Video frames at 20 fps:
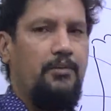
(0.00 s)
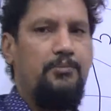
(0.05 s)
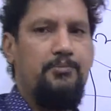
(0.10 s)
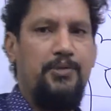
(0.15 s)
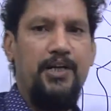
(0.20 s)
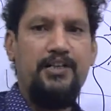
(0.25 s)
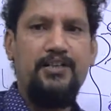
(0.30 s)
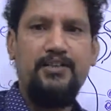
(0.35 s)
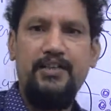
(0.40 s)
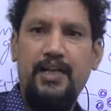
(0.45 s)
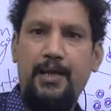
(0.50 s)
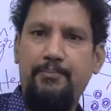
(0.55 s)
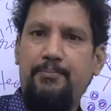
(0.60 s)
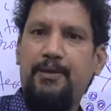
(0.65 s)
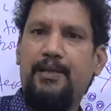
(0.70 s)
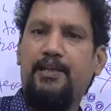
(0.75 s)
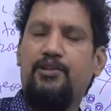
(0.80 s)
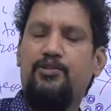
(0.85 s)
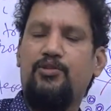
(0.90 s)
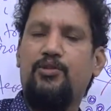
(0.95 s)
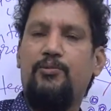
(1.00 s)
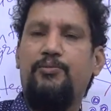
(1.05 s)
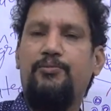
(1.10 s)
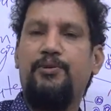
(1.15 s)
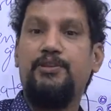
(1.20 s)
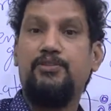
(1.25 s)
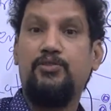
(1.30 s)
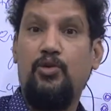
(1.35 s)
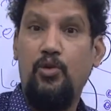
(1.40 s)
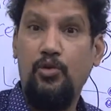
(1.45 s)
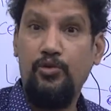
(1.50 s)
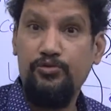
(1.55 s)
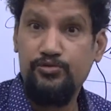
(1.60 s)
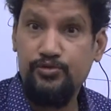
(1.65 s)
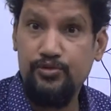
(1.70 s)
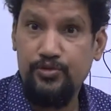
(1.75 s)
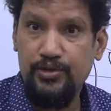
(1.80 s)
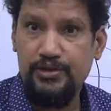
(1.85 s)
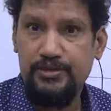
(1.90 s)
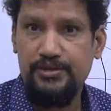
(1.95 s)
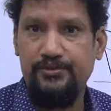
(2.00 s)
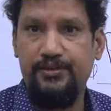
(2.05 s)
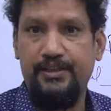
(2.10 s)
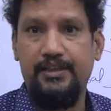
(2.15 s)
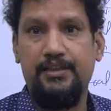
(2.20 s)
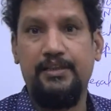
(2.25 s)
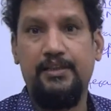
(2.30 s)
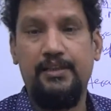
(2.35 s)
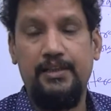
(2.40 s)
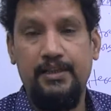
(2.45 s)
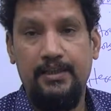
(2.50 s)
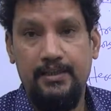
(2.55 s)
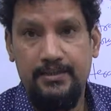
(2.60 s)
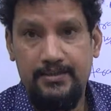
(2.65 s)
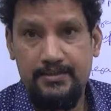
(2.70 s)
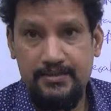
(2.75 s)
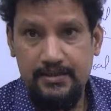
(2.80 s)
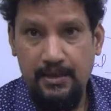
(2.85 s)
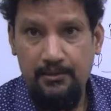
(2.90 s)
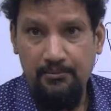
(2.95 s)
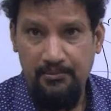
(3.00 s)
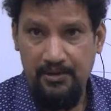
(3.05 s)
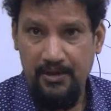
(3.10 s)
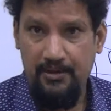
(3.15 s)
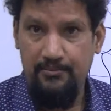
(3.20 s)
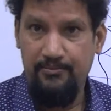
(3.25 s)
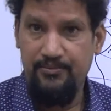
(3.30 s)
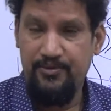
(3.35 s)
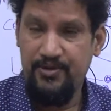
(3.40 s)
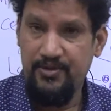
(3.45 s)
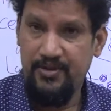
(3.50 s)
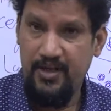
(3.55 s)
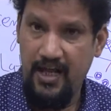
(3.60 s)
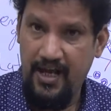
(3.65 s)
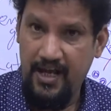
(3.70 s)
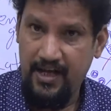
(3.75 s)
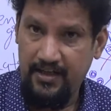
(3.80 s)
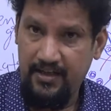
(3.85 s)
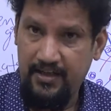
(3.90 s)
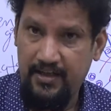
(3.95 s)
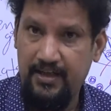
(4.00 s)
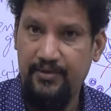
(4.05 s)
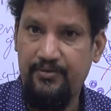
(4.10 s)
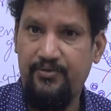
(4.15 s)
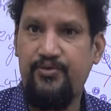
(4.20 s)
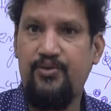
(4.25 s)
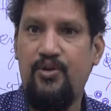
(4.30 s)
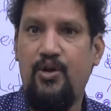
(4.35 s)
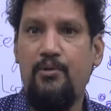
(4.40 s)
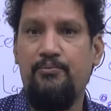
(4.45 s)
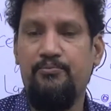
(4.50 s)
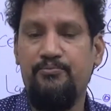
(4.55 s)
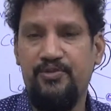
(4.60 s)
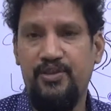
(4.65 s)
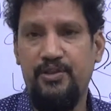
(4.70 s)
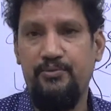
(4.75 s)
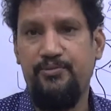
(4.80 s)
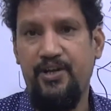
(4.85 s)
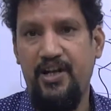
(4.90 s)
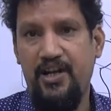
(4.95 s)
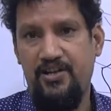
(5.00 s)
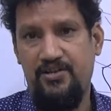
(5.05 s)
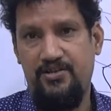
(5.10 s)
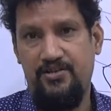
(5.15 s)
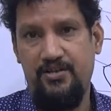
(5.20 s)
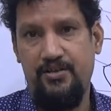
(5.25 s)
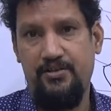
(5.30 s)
But the apical group is also receiving some lymph directly from the breast.